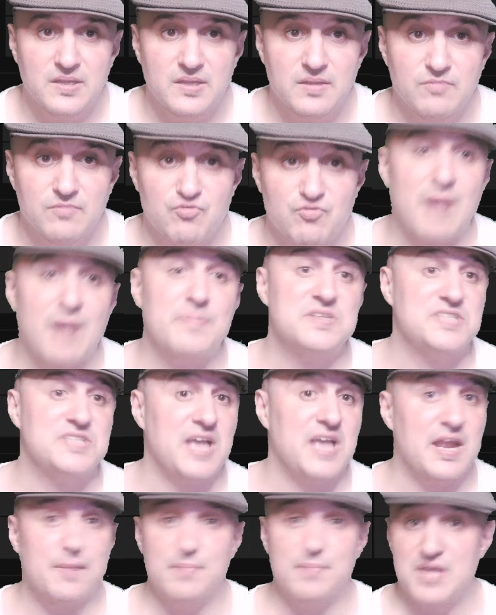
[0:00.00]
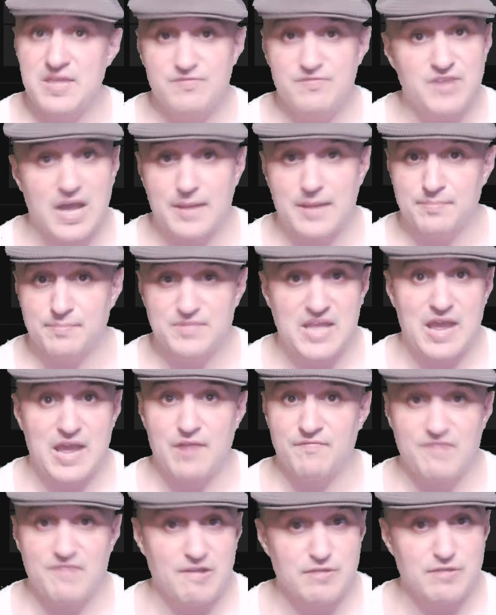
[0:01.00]
Ramazan Emeev got him
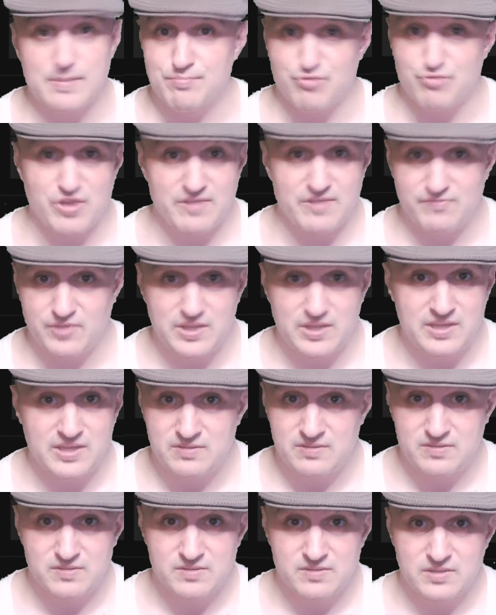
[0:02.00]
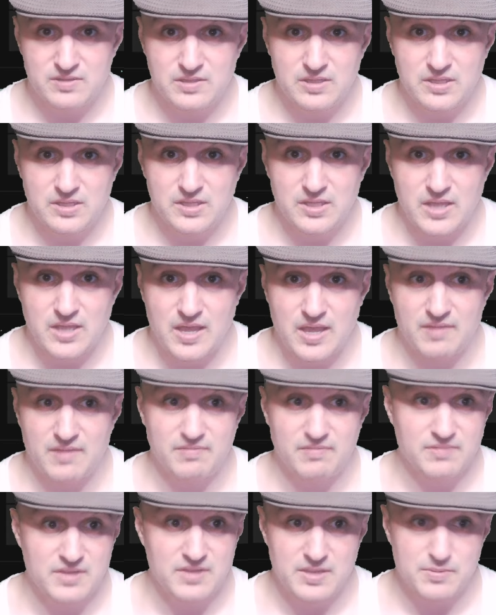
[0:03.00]
down very briefly,
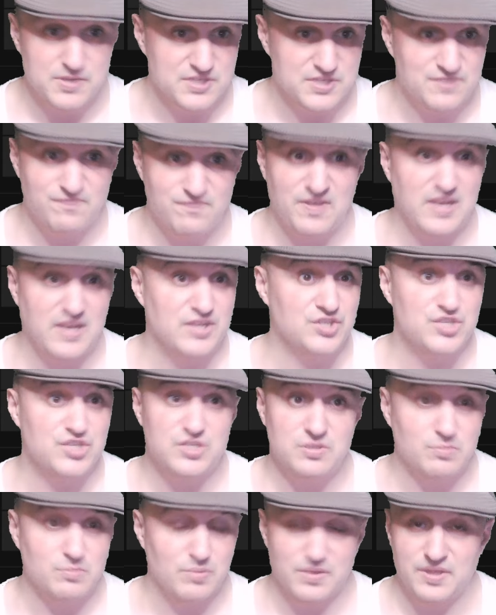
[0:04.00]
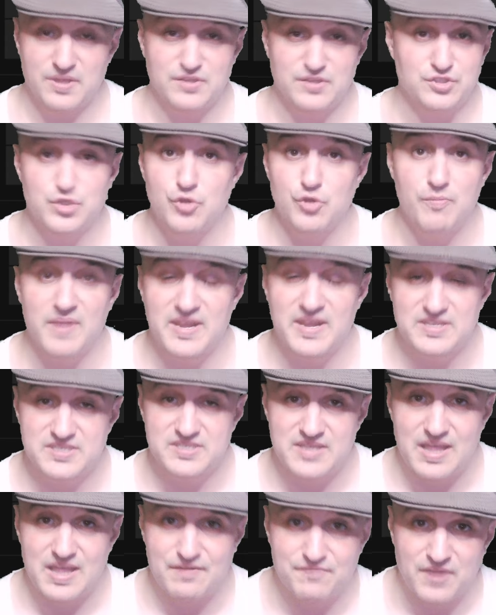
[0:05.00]
and he was finished within two minutes
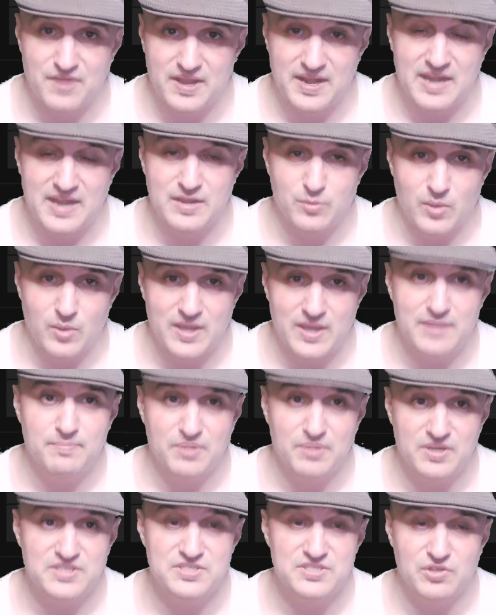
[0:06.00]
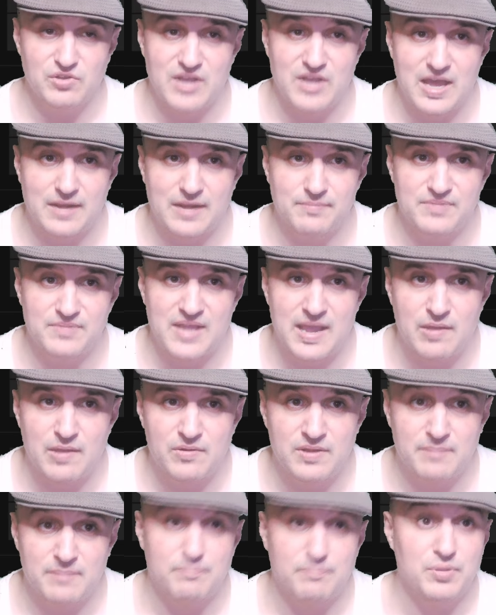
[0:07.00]
in that fight anyway. But he still got him
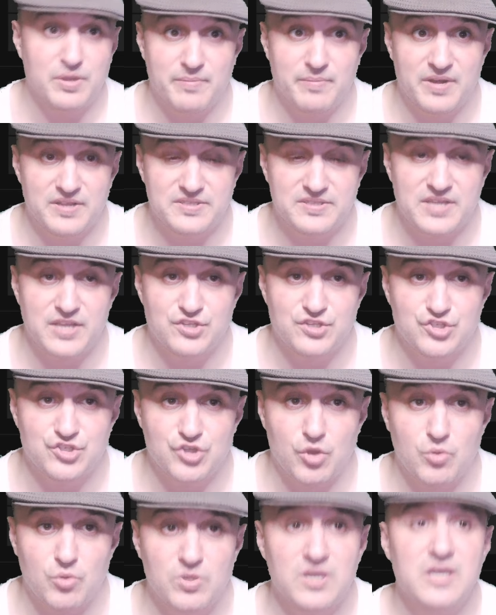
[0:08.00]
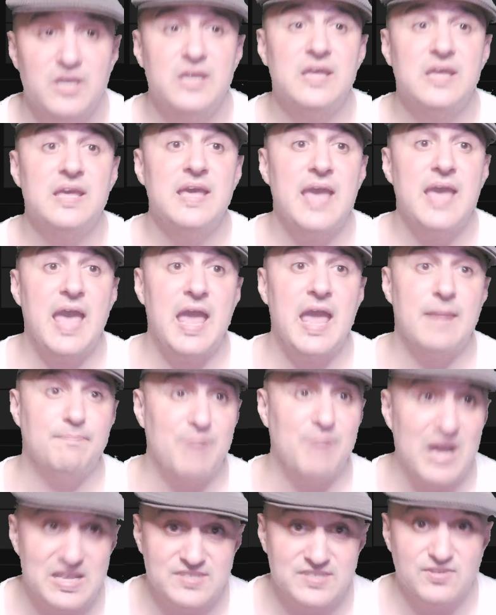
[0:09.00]
down and put him in a tight choke. And
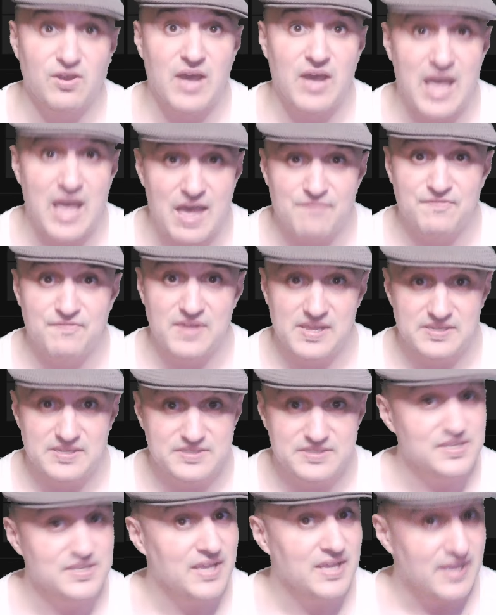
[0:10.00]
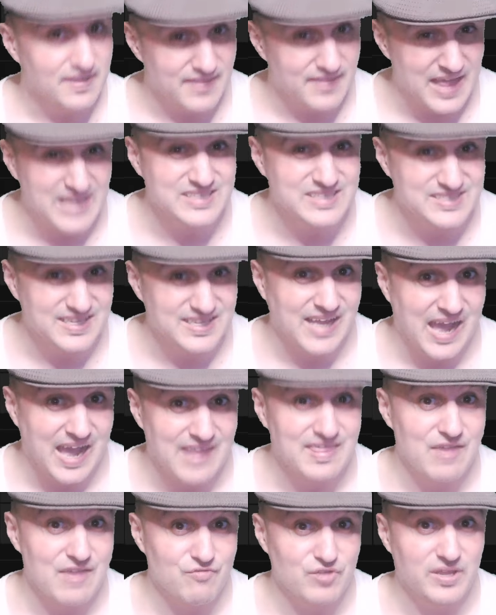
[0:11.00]
Bassil Hafez that's the guy
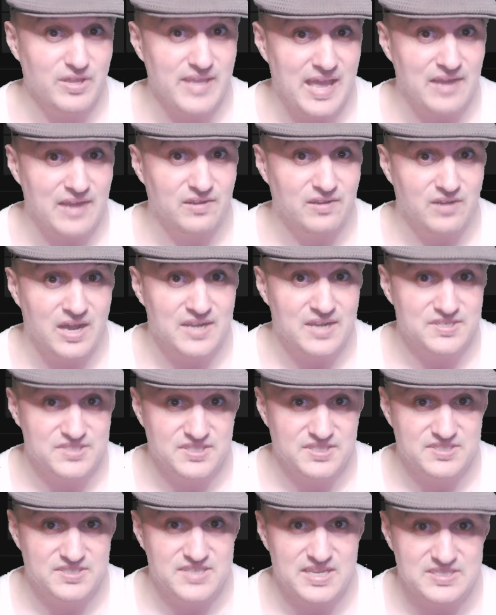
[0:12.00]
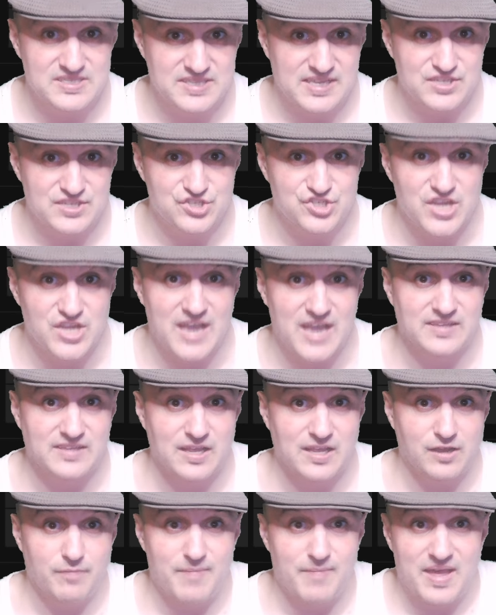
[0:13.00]
that really had a lot of success against Jack
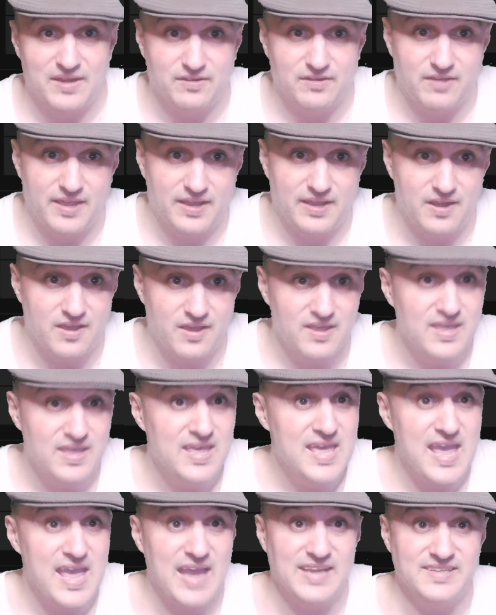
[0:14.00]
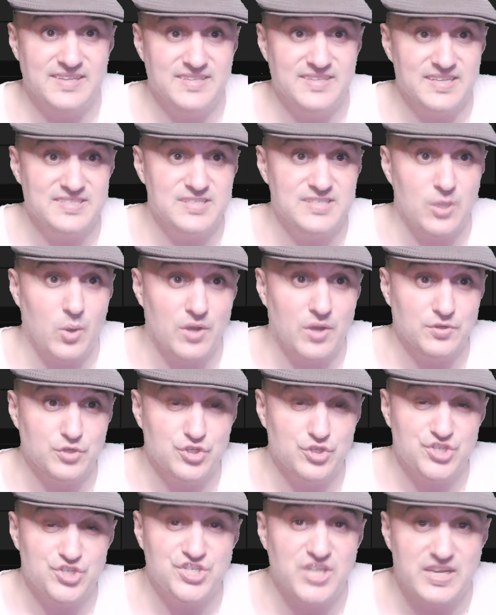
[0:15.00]
Della Maddalena, and he did so under
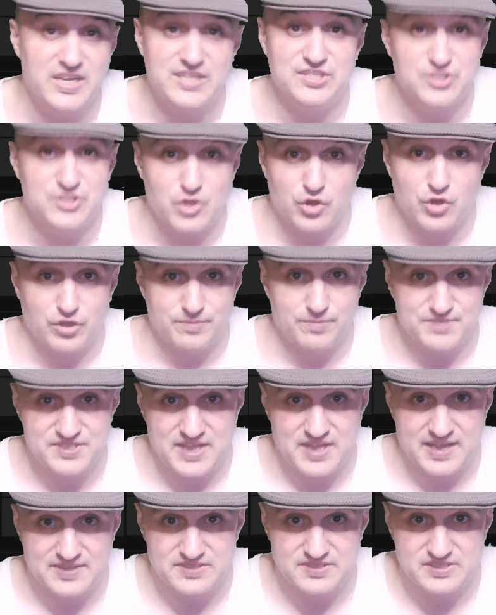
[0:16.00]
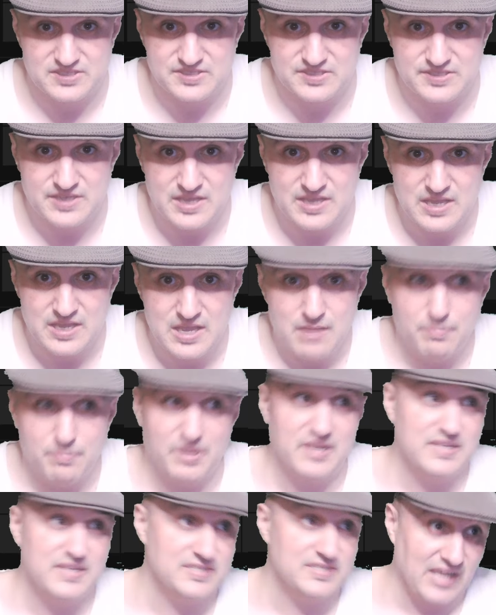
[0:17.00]
shitty circumstances.
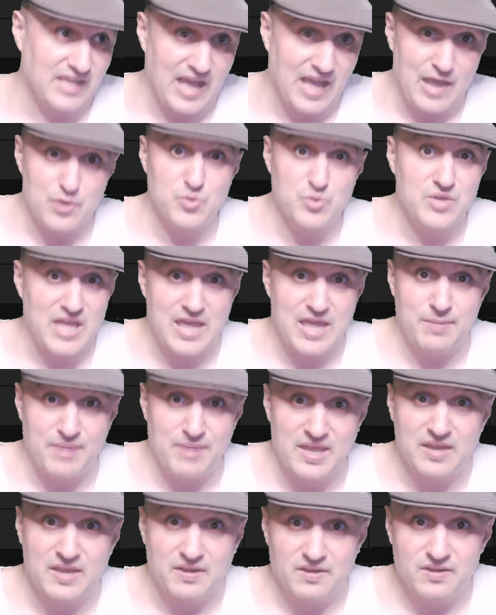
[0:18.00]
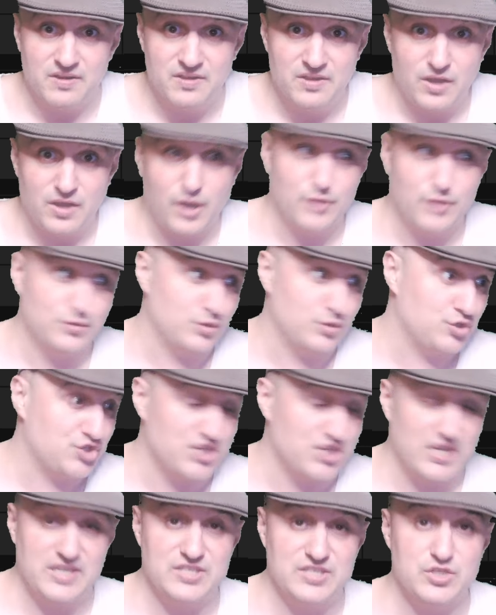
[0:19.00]
But he's the guy who came in under
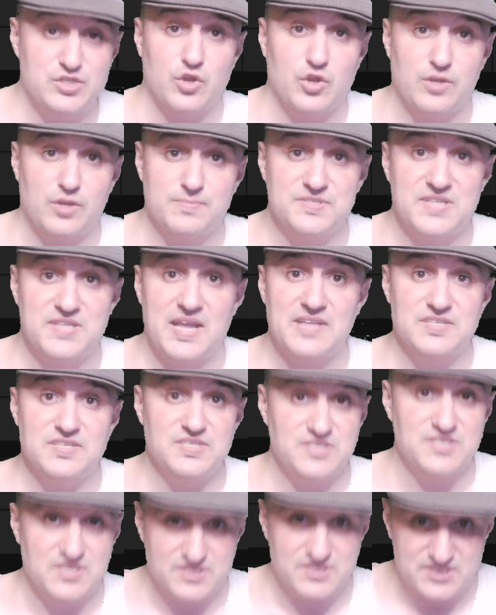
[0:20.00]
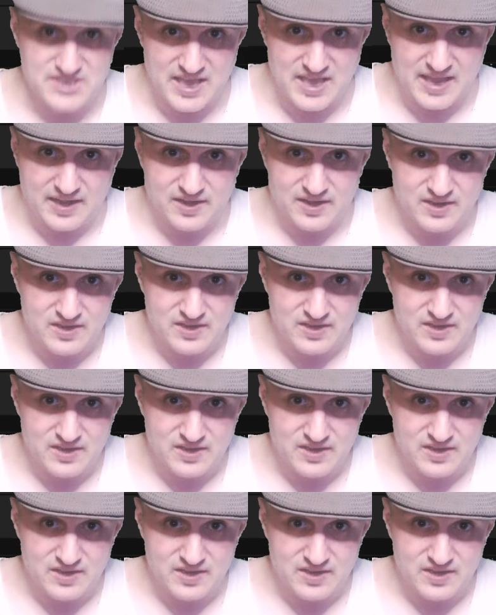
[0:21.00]
shitty circumstances and said,